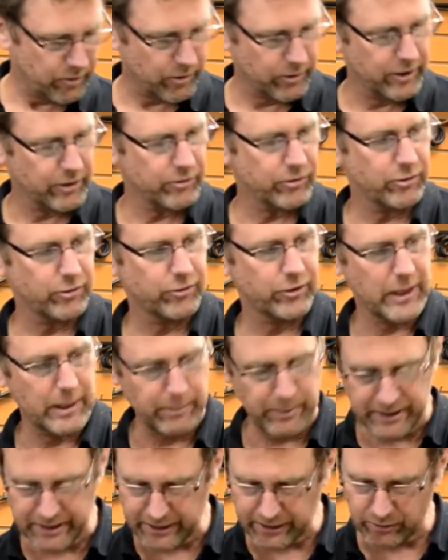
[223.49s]
this
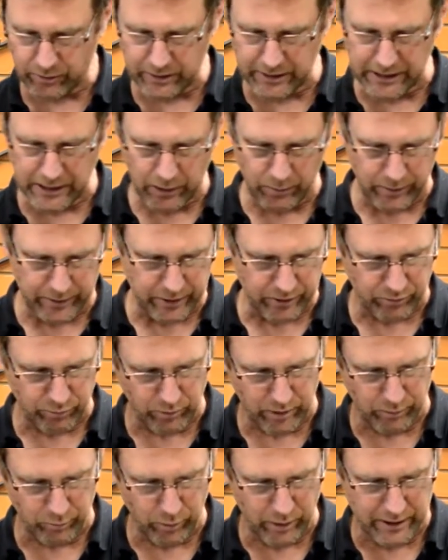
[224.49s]
assembly can only go in this
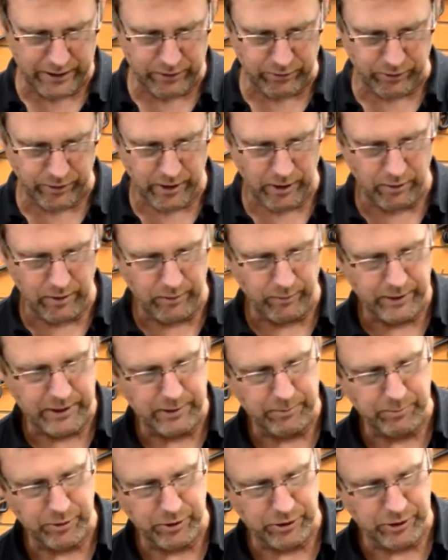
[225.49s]
one way. You'll know it when you
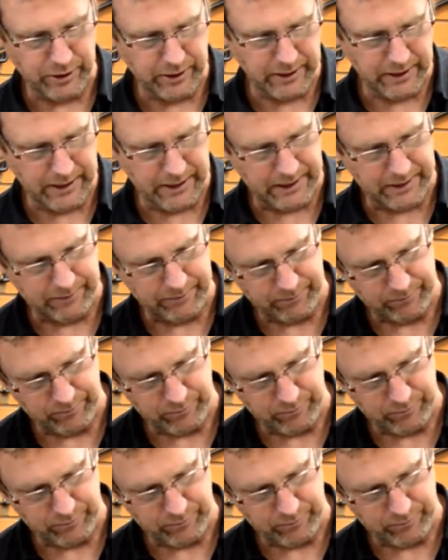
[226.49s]
push it in.